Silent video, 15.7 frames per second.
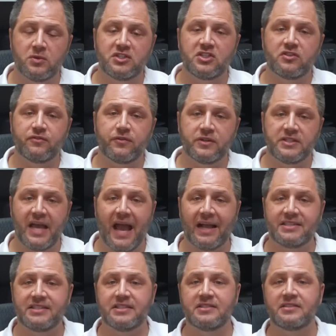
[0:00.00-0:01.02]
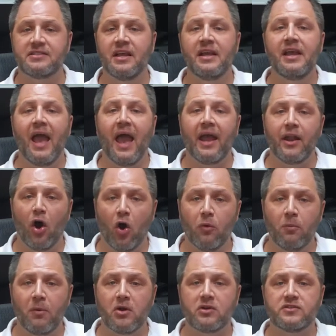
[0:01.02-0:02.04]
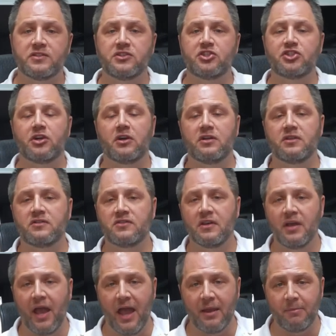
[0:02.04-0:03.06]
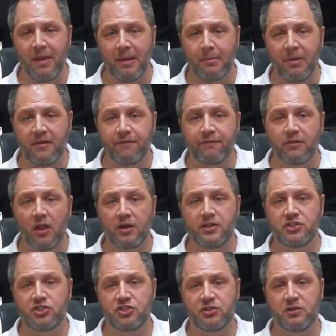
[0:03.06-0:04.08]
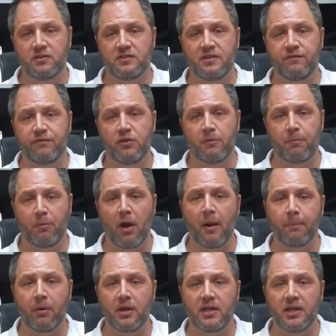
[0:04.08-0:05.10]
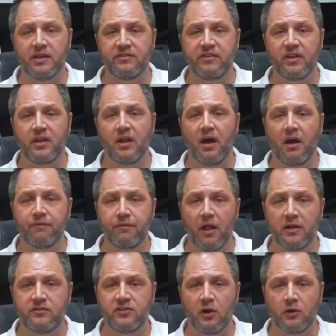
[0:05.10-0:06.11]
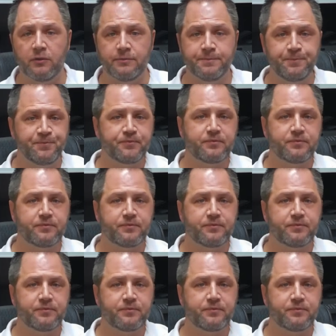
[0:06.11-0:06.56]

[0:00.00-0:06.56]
which is for taxes and homeowners insurance and maybe flood insurance if your property is in a flood zone.